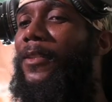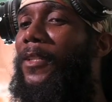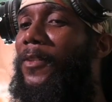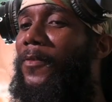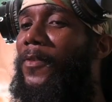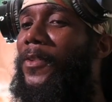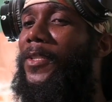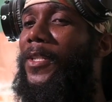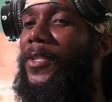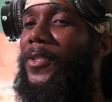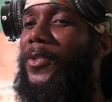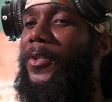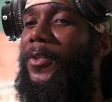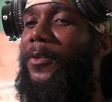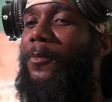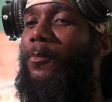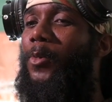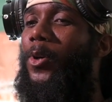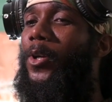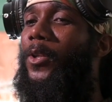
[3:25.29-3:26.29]
If you say
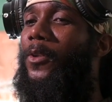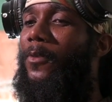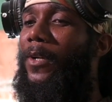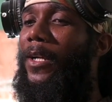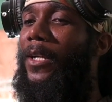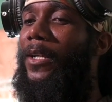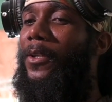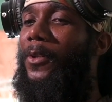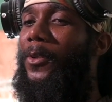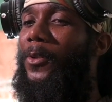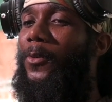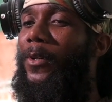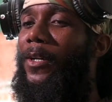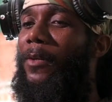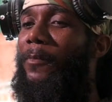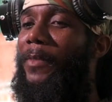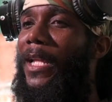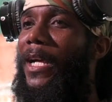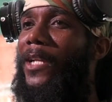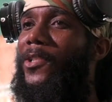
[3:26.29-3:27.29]
so, but right, you
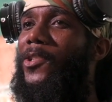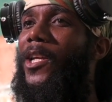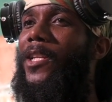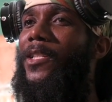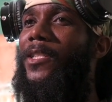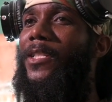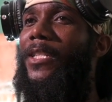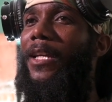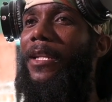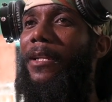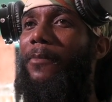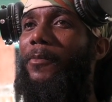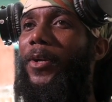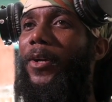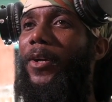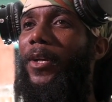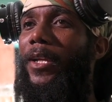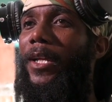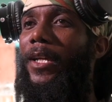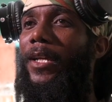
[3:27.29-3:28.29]
want to be like Chelsea and them
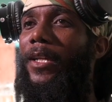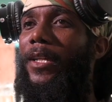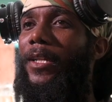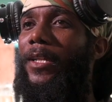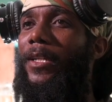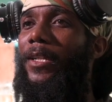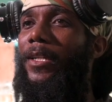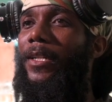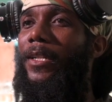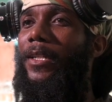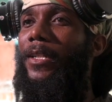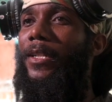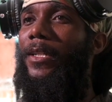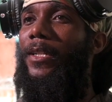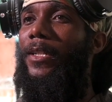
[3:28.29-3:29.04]
girls. Like.